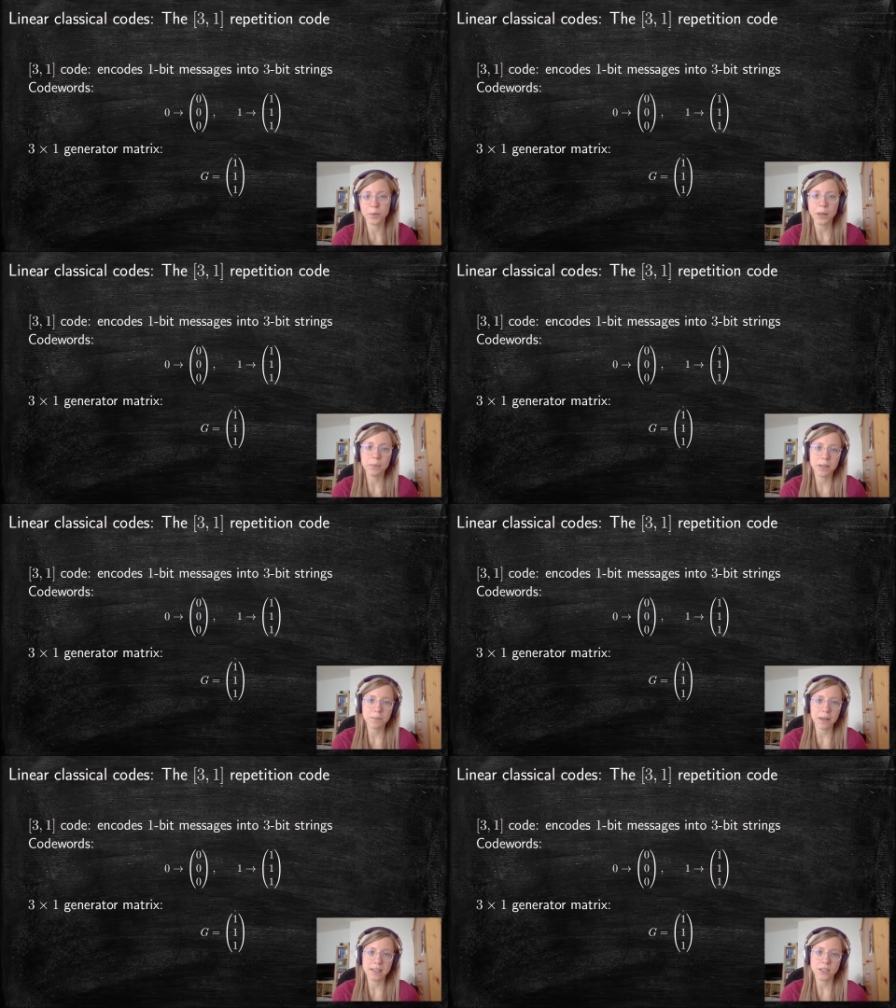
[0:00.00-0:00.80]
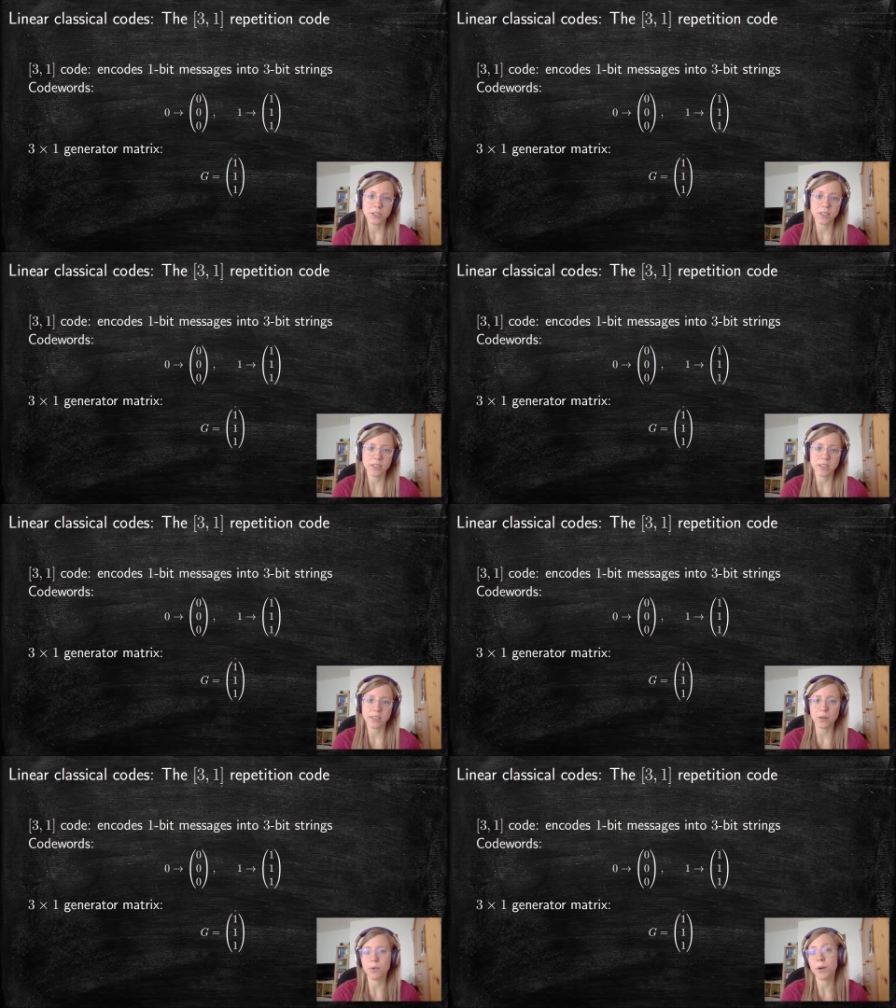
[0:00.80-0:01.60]
1-bit messages
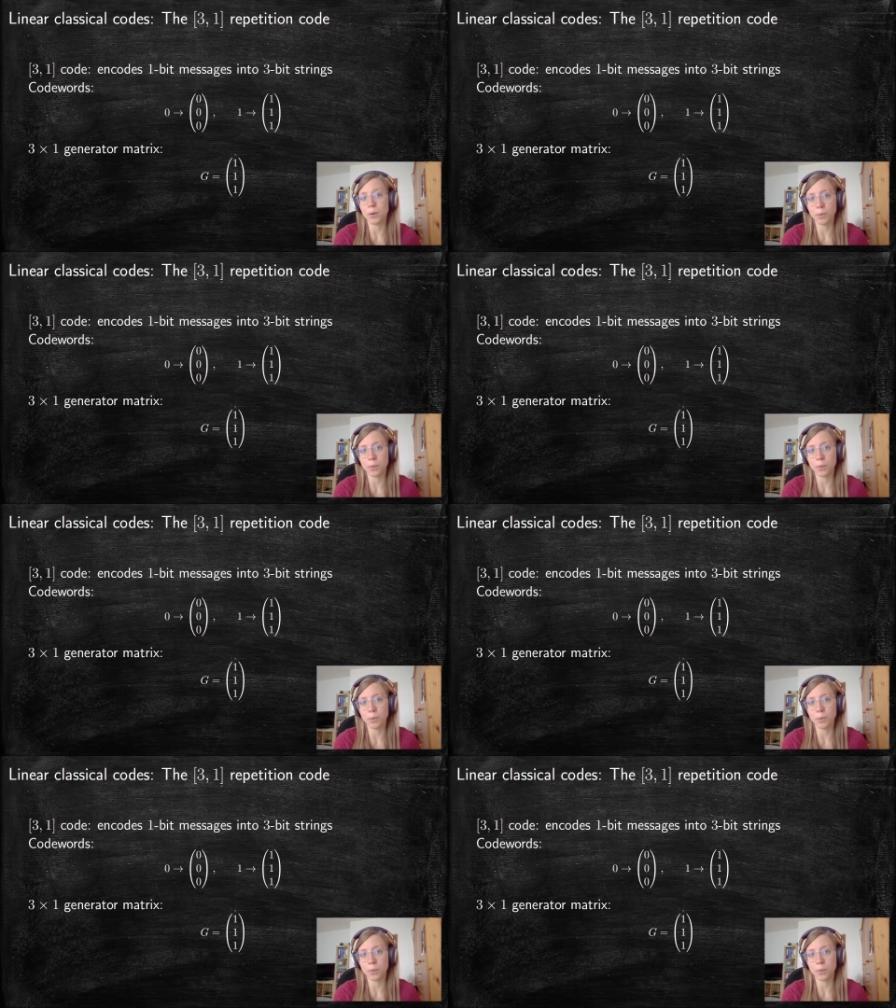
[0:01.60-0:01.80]
0 and